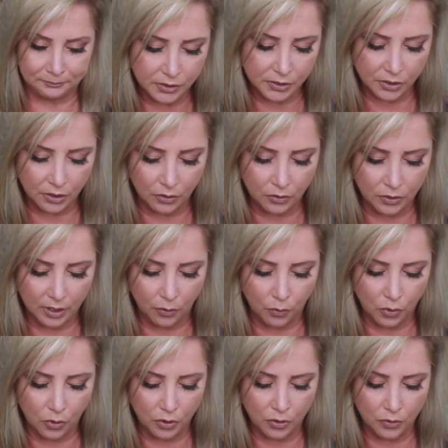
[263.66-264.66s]
So the
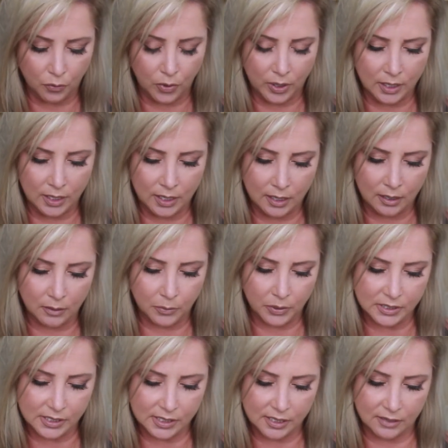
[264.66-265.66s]
award-winning
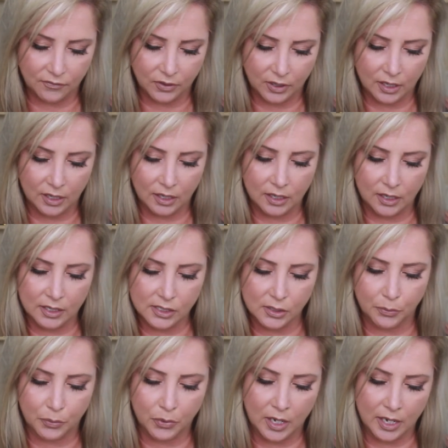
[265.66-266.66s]
Pacifica is
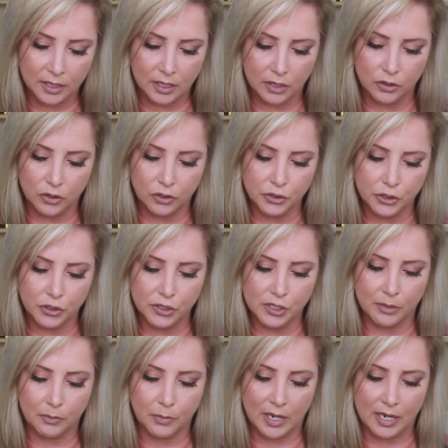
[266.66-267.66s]
a brand that nurtures
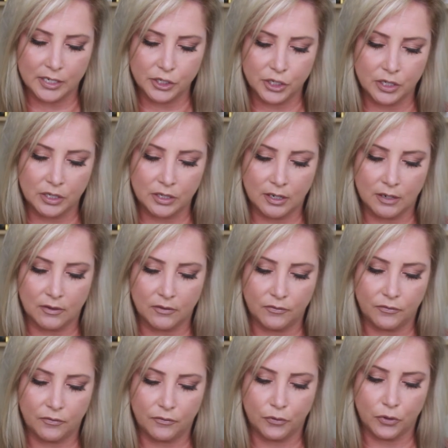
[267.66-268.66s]
the passion
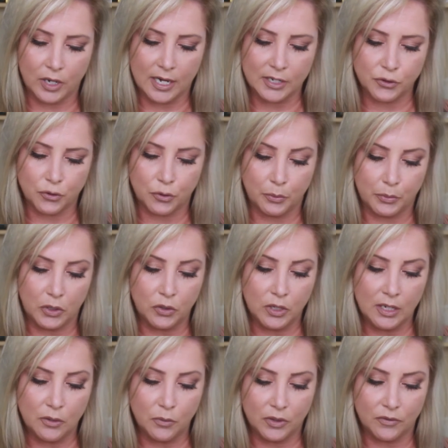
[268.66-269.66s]
of for natural
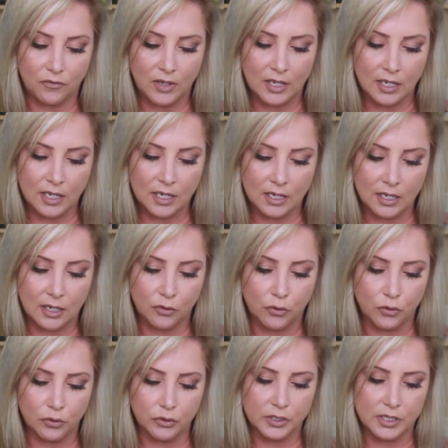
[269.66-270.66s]
beauty with vegan and
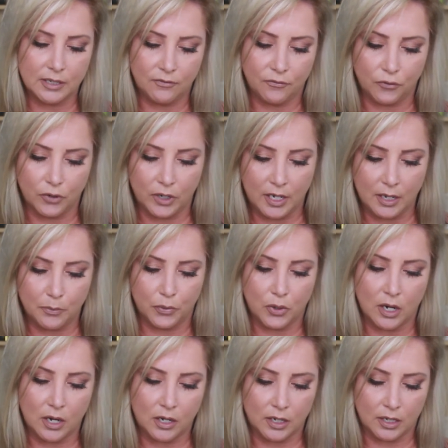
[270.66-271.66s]
cruelty-free
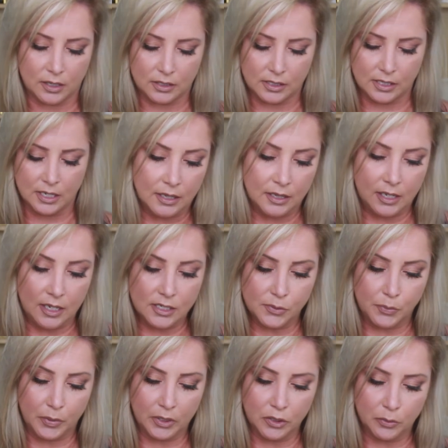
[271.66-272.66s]
products.
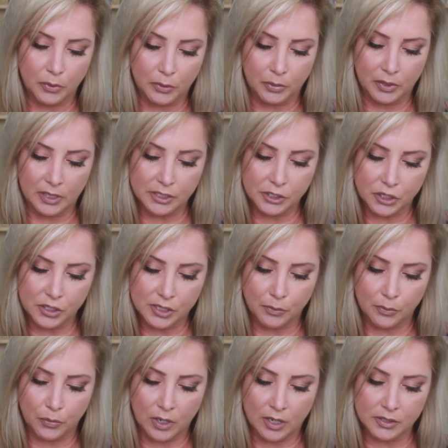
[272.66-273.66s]
These buildable blushes
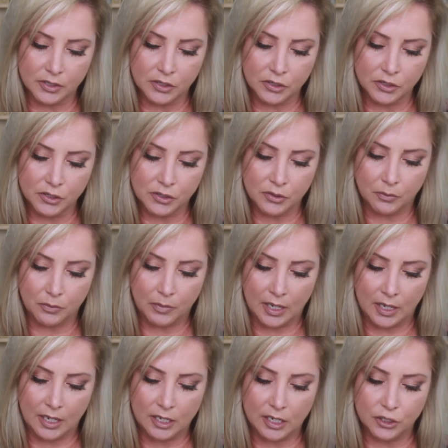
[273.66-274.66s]
and bronzers
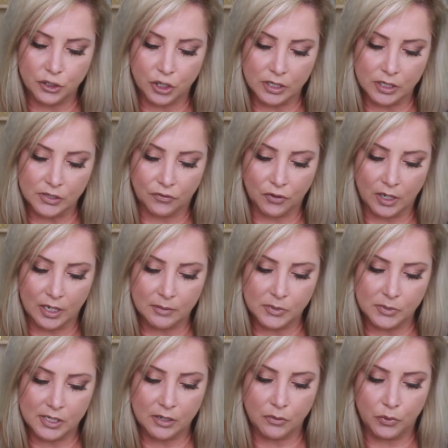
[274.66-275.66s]
made just for
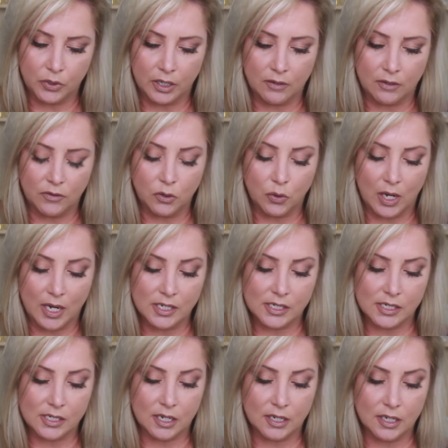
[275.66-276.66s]
Ipsy will give you a
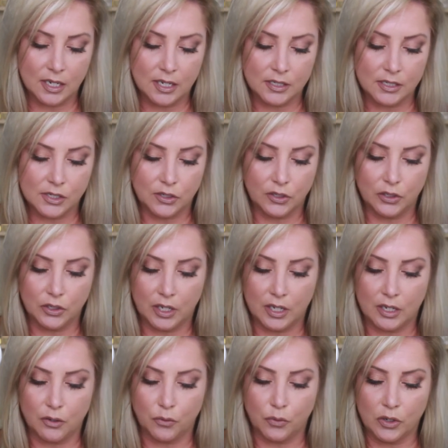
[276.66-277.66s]
sun-kissed look
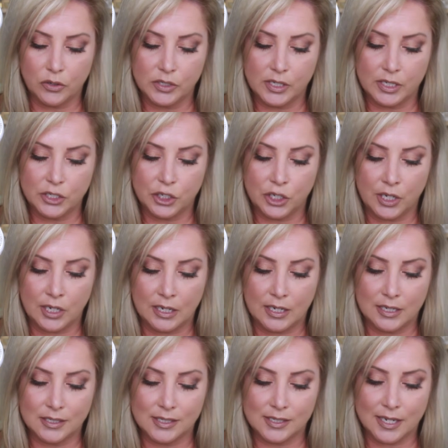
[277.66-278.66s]
and a rosy sheen
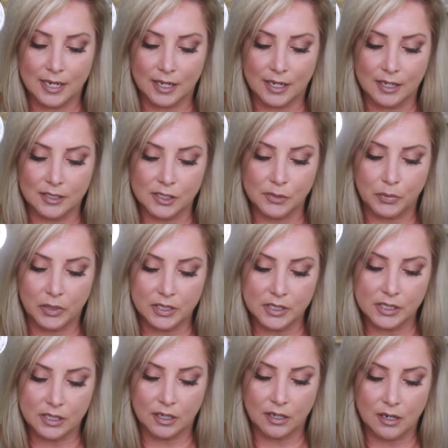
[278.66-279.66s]
in seconds.
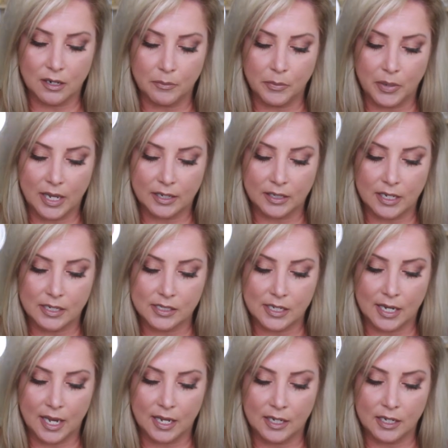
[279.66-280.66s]
Plus the compact has
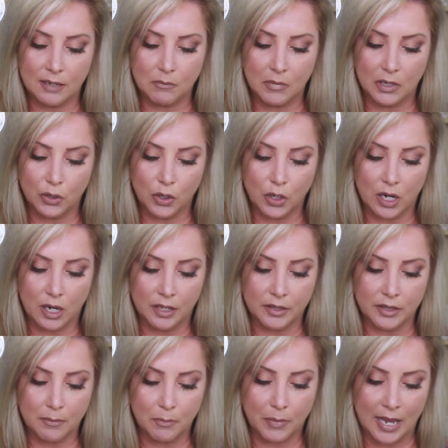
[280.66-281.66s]
a handy mirror
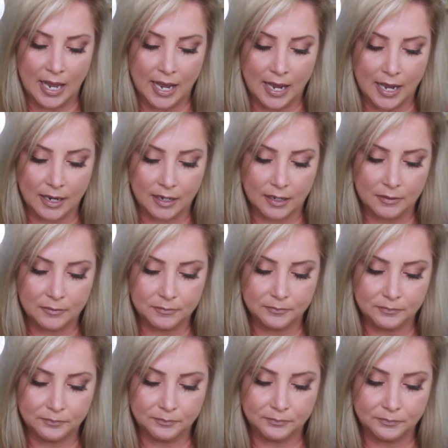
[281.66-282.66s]
on the back.
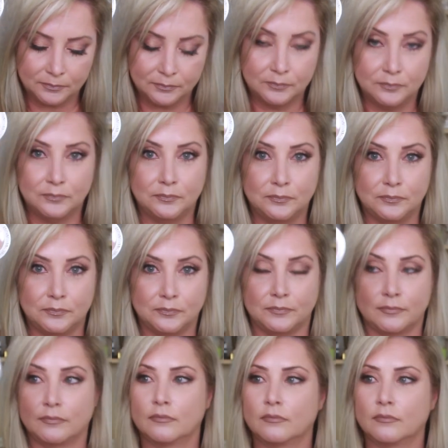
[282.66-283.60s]
Mm-mm-mm.